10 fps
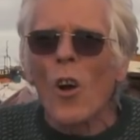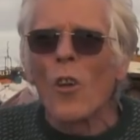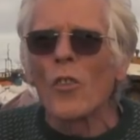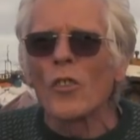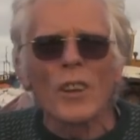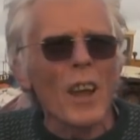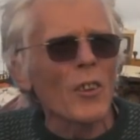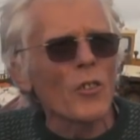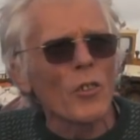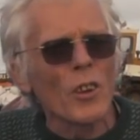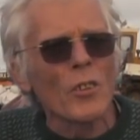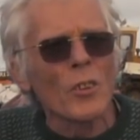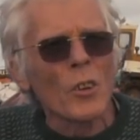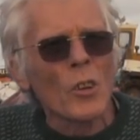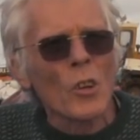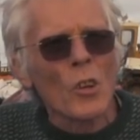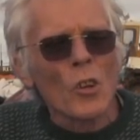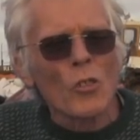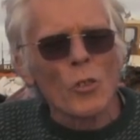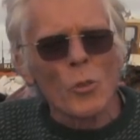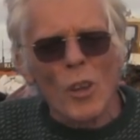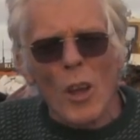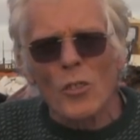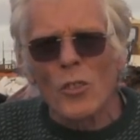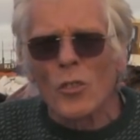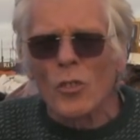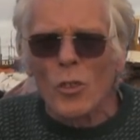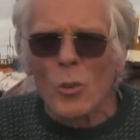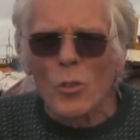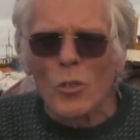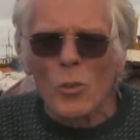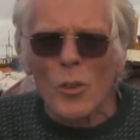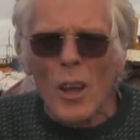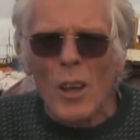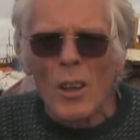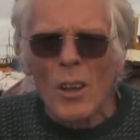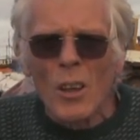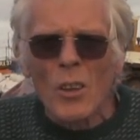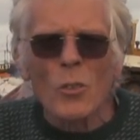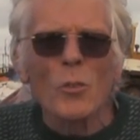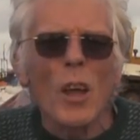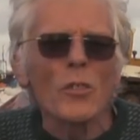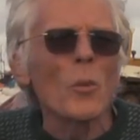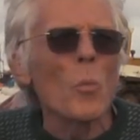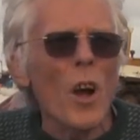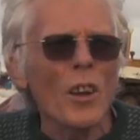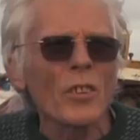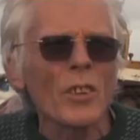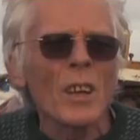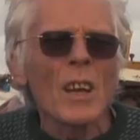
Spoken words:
on the decanter in 2001.